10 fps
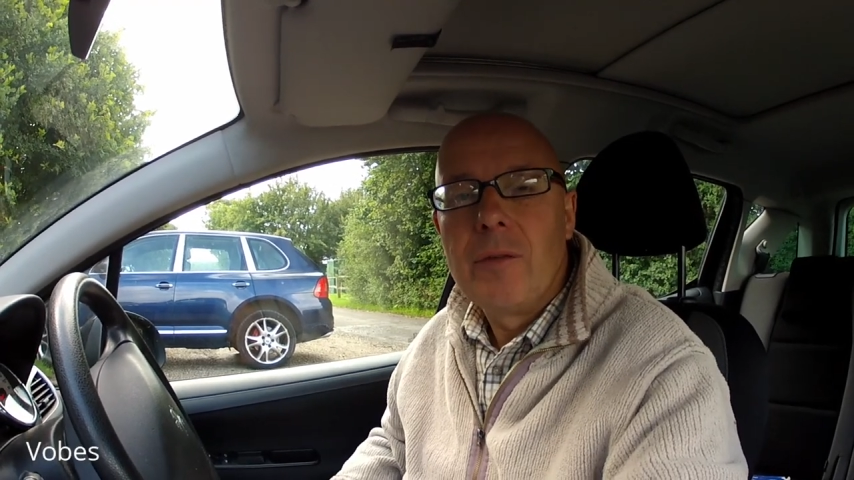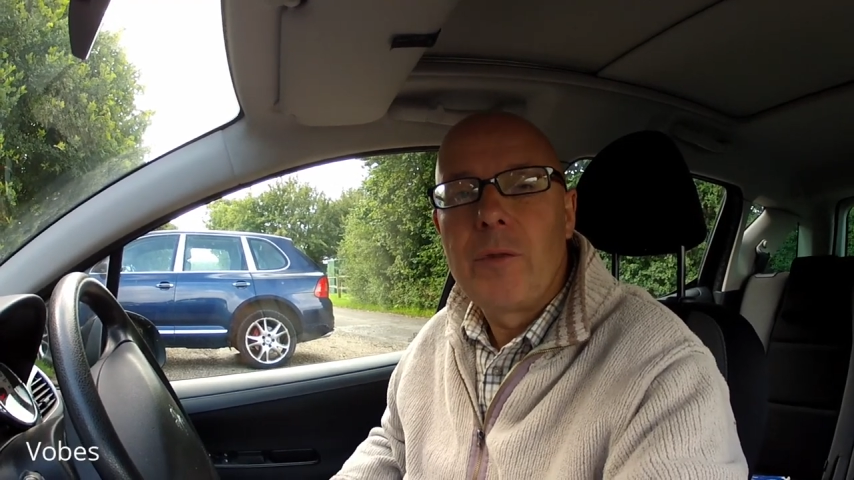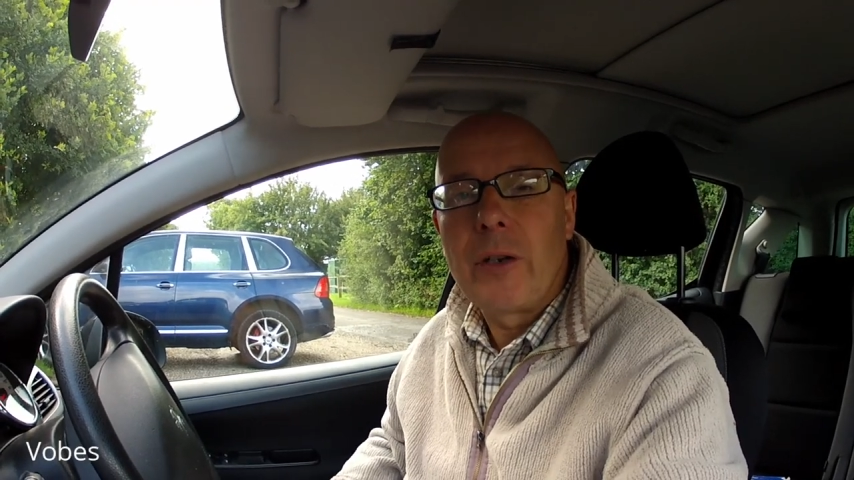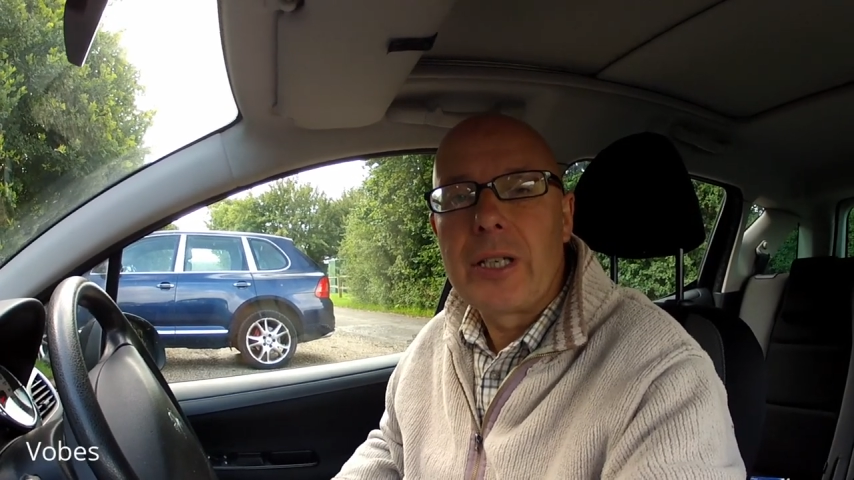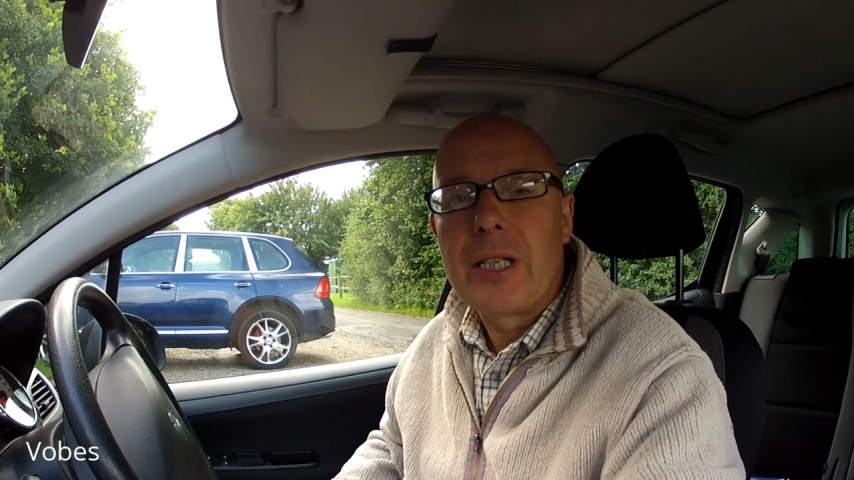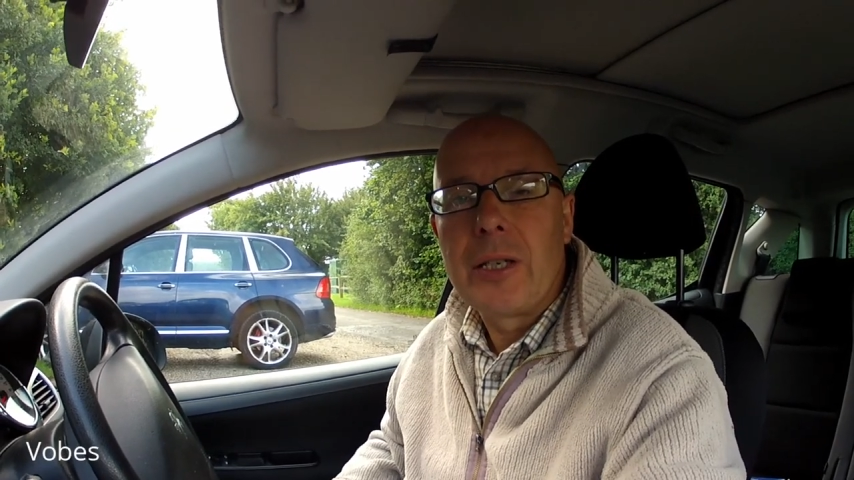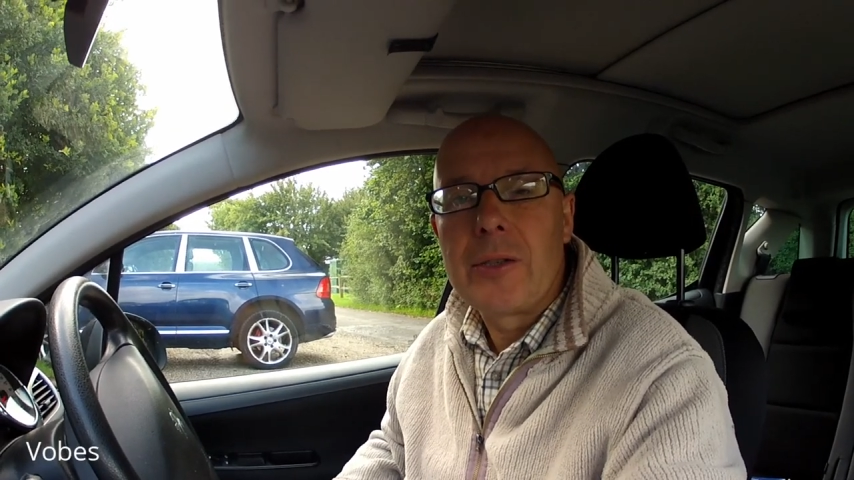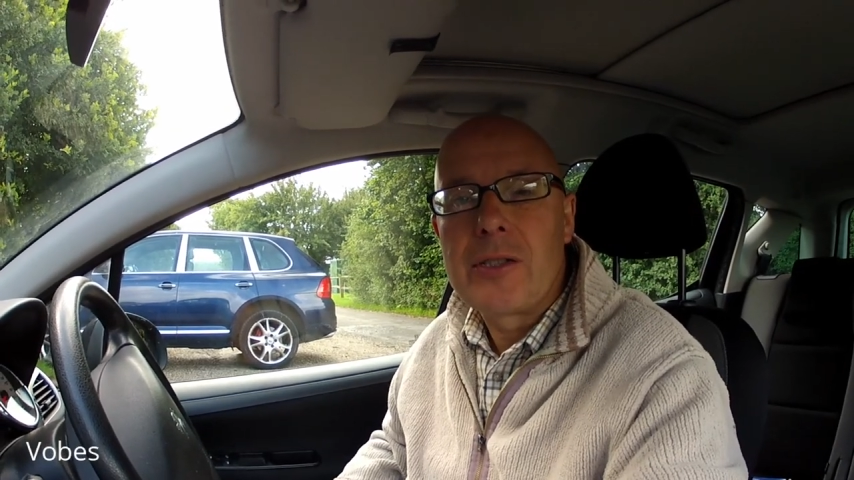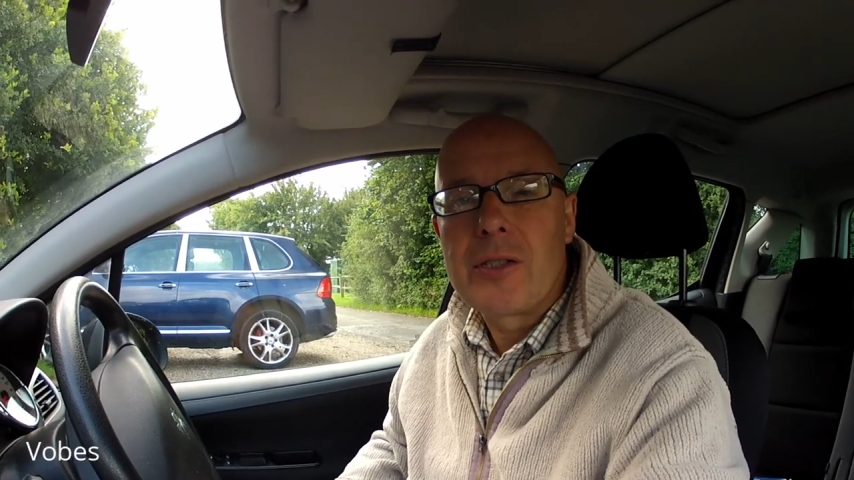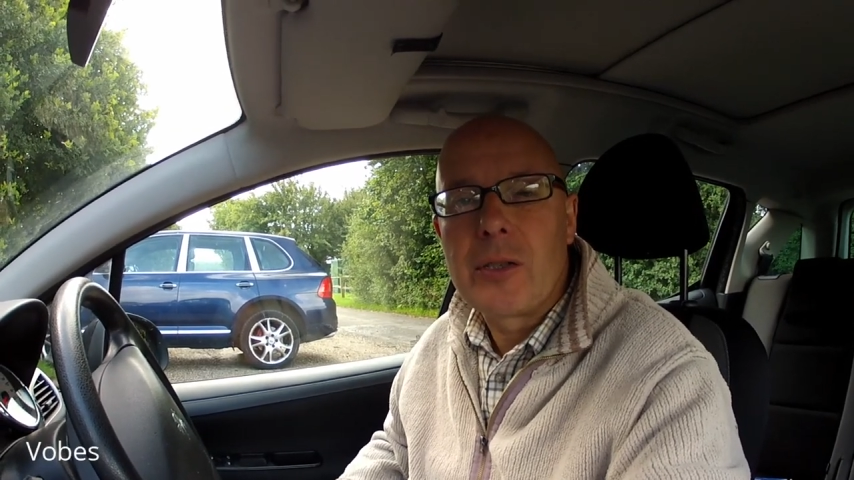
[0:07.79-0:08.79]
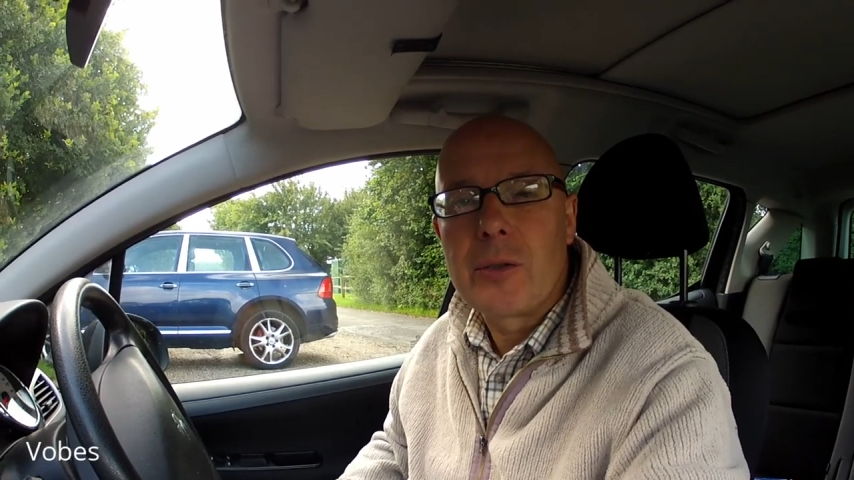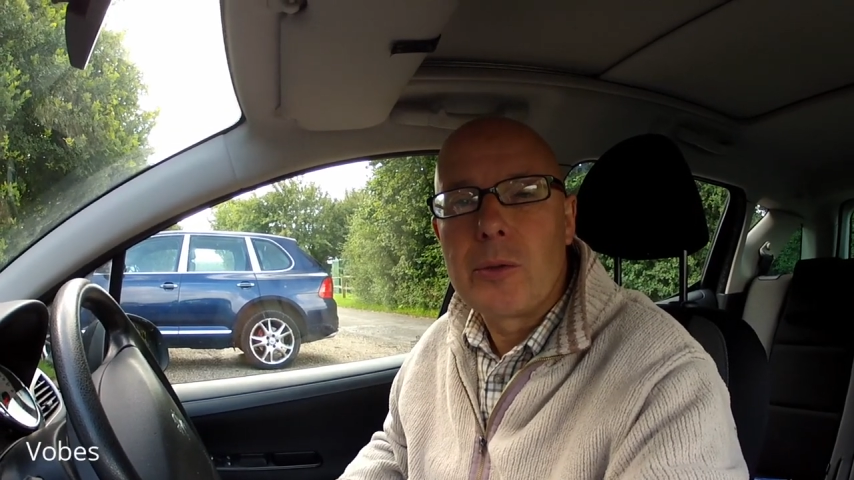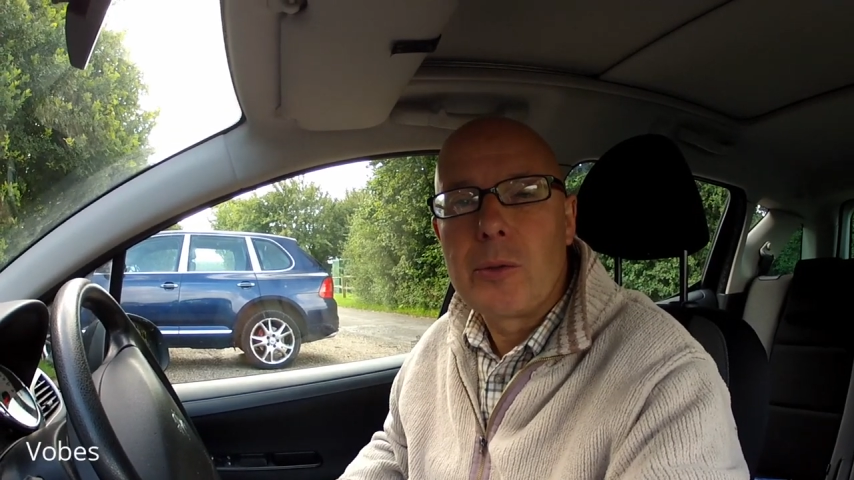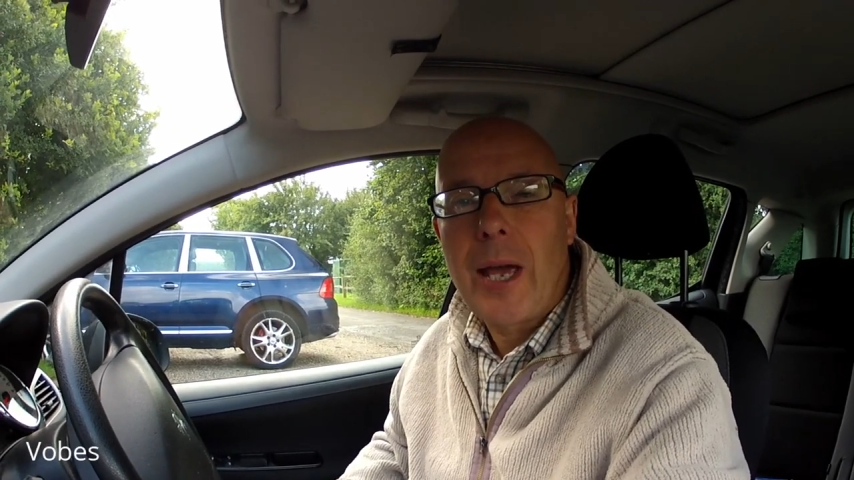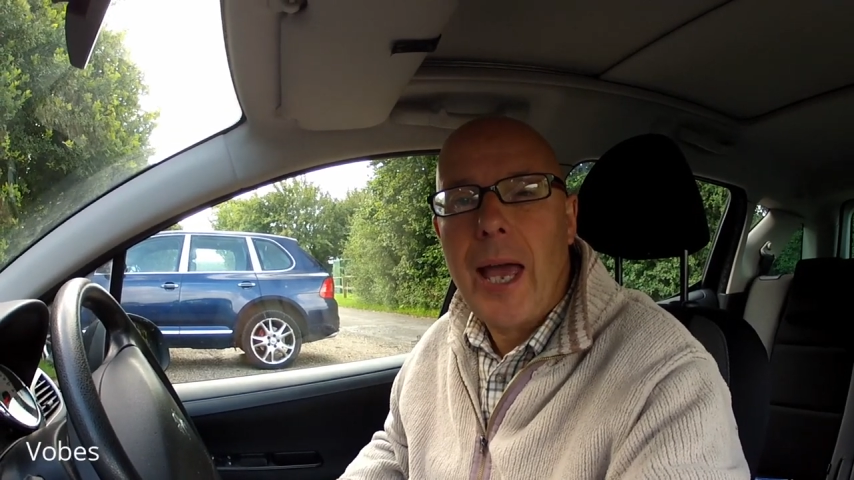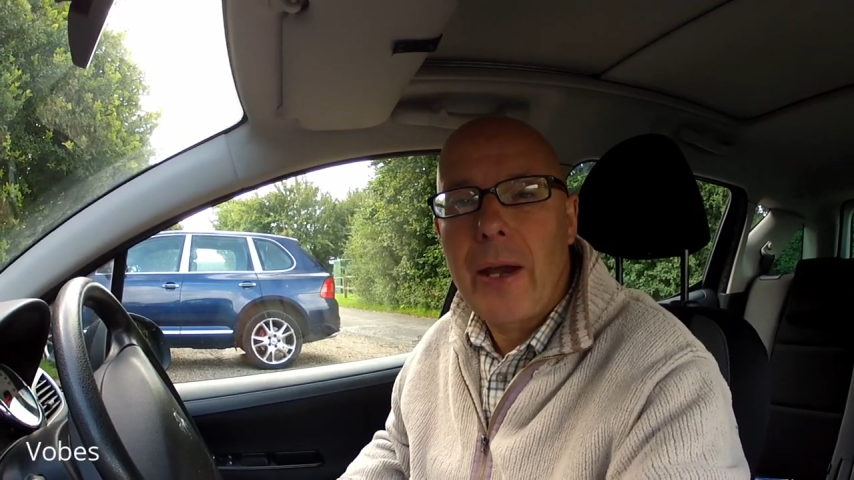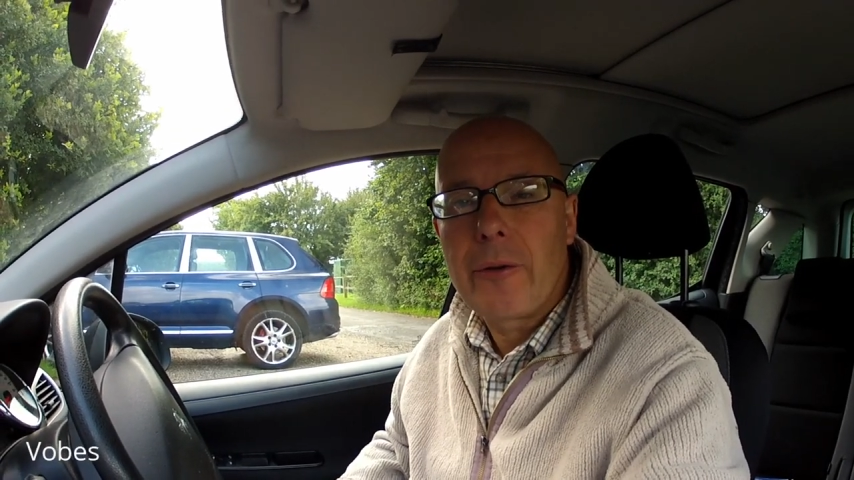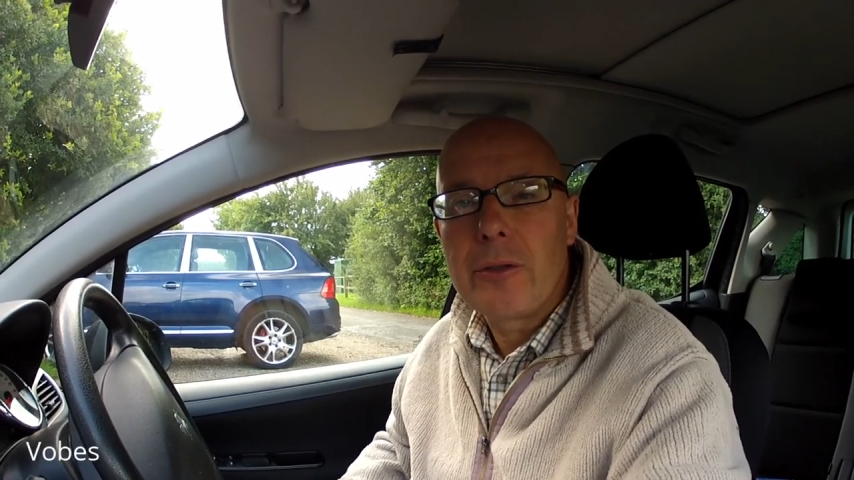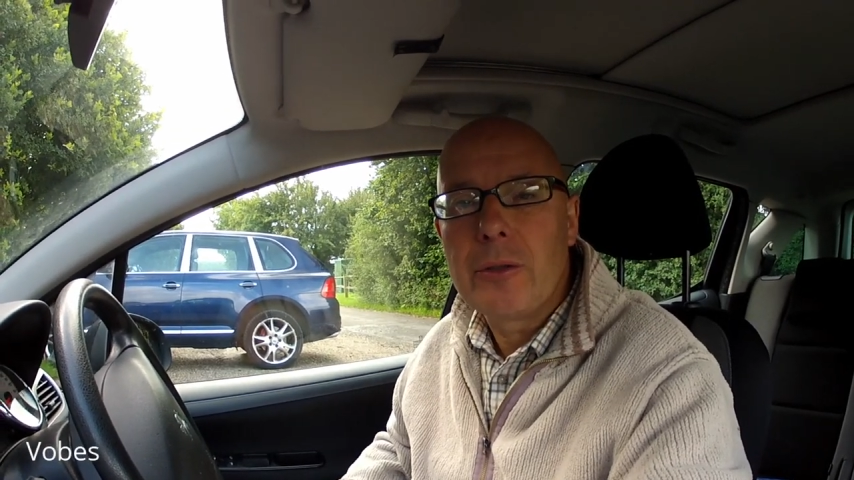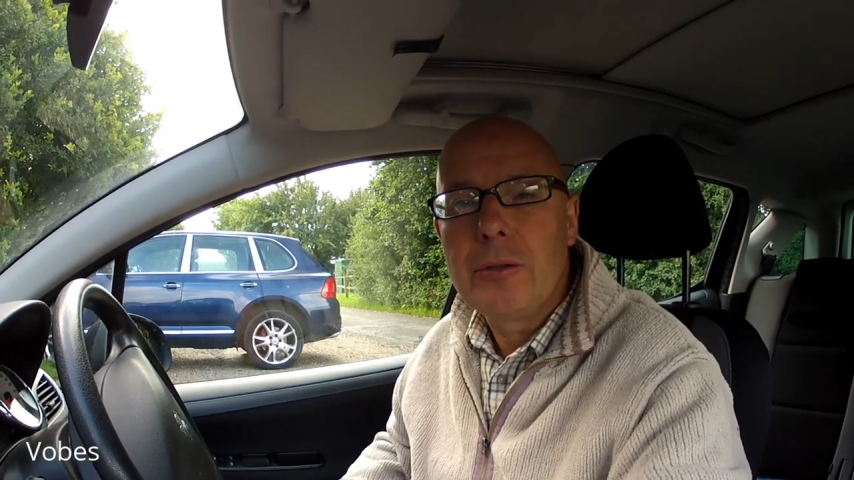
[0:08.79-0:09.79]
very close to
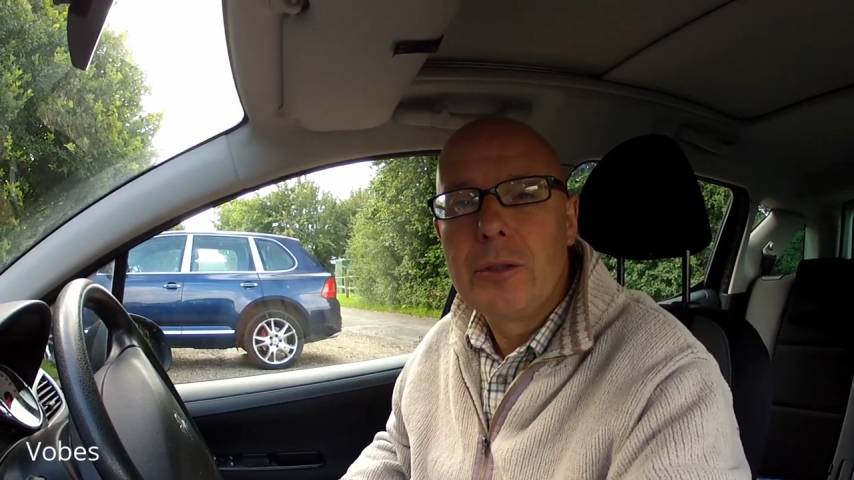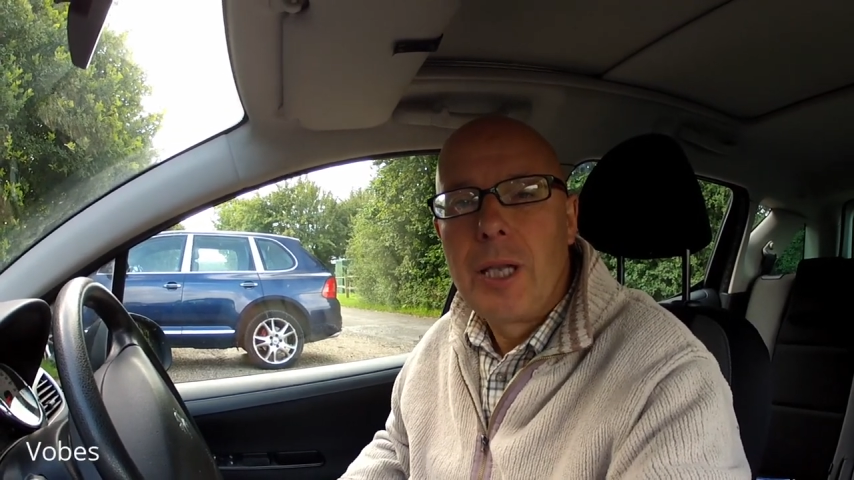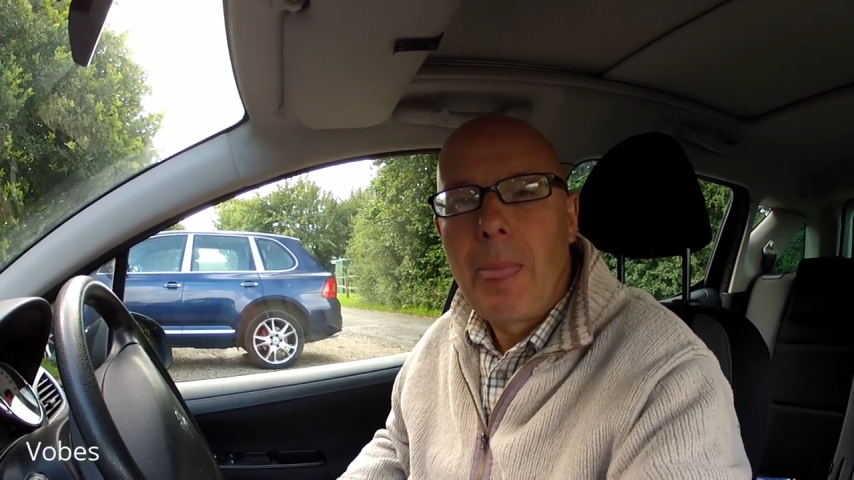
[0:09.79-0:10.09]
Arundel,